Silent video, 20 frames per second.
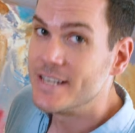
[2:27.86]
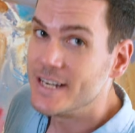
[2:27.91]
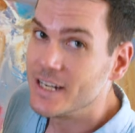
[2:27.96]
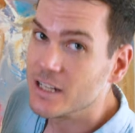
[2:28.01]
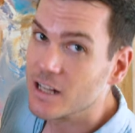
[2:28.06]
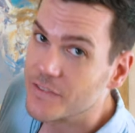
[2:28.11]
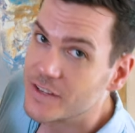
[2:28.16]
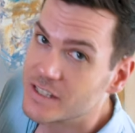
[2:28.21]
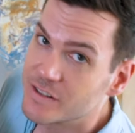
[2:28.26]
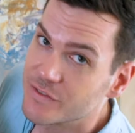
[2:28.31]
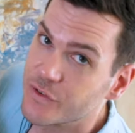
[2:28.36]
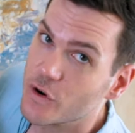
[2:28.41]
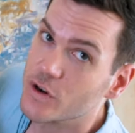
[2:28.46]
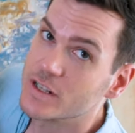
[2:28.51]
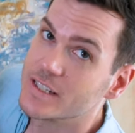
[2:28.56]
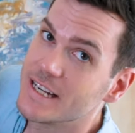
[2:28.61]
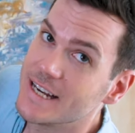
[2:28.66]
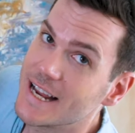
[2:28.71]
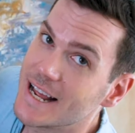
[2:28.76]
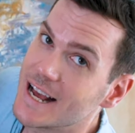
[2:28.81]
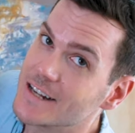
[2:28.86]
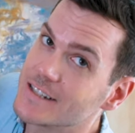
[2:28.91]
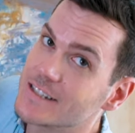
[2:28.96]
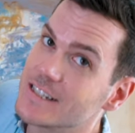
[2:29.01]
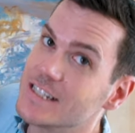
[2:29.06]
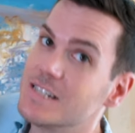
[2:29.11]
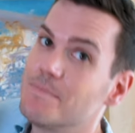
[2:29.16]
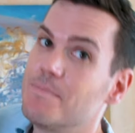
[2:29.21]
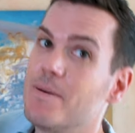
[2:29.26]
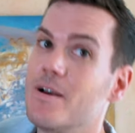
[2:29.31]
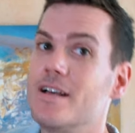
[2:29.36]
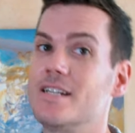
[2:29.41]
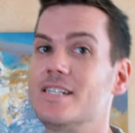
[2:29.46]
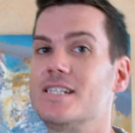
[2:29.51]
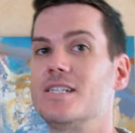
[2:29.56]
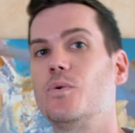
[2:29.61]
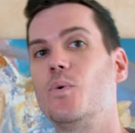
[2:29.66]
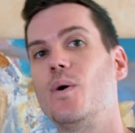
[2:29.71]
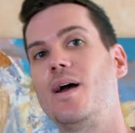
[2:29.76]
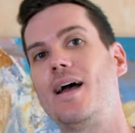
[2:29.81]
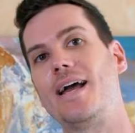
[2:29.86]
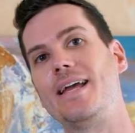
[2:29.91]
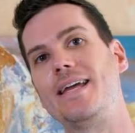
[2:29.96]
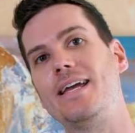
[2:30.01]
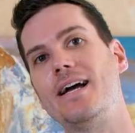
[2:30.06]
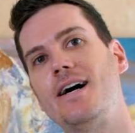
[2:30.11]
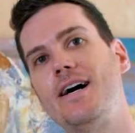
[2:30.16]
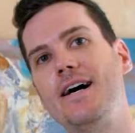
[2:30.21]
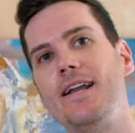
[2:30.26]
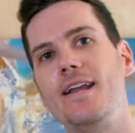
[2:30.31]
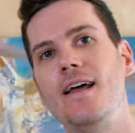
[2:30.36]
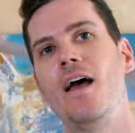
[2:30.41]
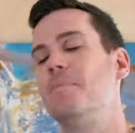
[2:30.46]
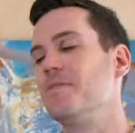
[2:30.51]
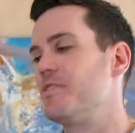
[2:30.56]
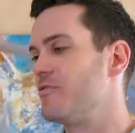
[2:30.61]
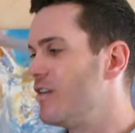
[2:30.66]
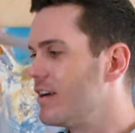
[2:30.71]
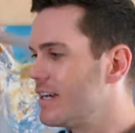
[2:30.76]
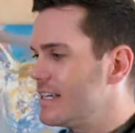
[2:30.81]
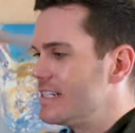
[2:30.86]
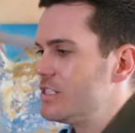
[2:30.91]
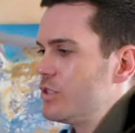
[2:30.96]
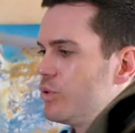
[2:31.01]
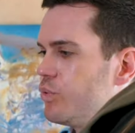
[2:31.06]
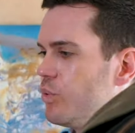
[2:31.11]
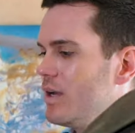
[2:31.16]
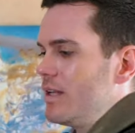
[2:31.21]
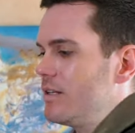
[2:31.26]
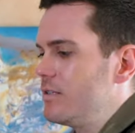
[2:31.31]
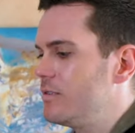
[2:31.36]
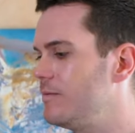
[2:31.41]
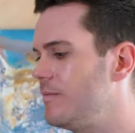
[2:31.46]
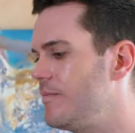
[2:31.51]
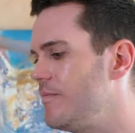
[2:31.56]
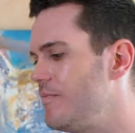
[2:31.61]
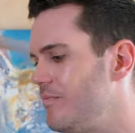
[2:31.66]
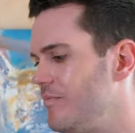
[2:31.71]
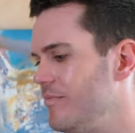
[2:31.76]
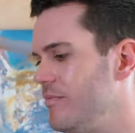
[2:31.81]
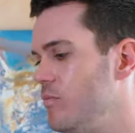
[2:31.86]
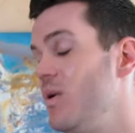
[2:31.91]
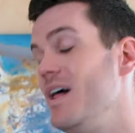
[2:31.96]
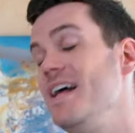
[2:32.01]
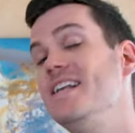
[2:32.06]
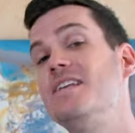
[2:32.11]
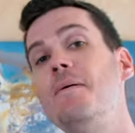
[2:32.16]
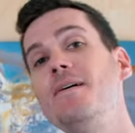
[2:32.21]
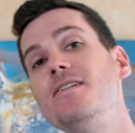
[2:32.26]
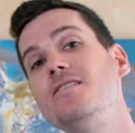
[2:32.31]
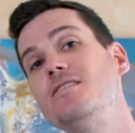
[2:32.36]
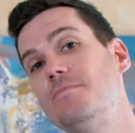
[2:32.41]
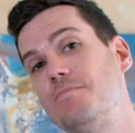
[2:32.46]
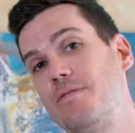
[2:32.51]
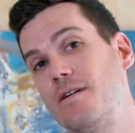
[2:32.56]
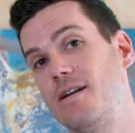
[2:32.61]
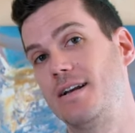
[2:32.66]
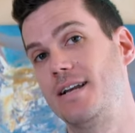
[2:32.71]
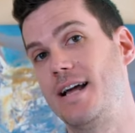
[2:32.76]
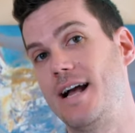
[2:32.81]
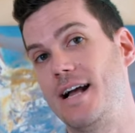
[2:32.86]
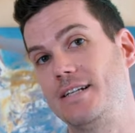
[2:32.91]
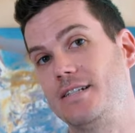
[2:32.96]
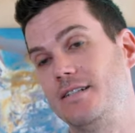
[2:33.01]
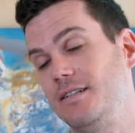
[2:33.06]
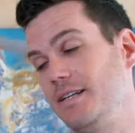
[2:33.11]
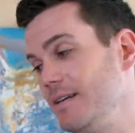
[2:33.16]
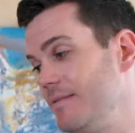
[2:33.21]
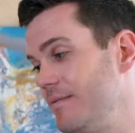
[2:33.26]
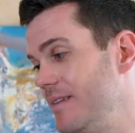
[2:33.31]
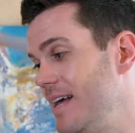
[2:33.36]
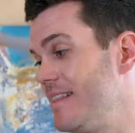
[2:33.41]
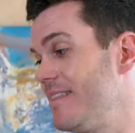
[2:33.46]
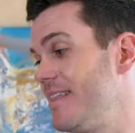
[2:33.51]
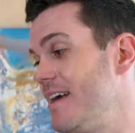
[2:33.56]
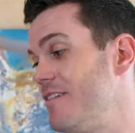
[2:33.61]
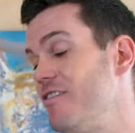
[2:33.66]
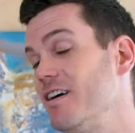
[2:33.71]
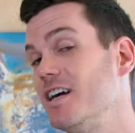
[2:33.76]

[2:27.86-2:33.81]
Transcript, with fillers: tin cloth is 14 ounces per square yard, but the rugged twill well, it depends on the product actually. Like their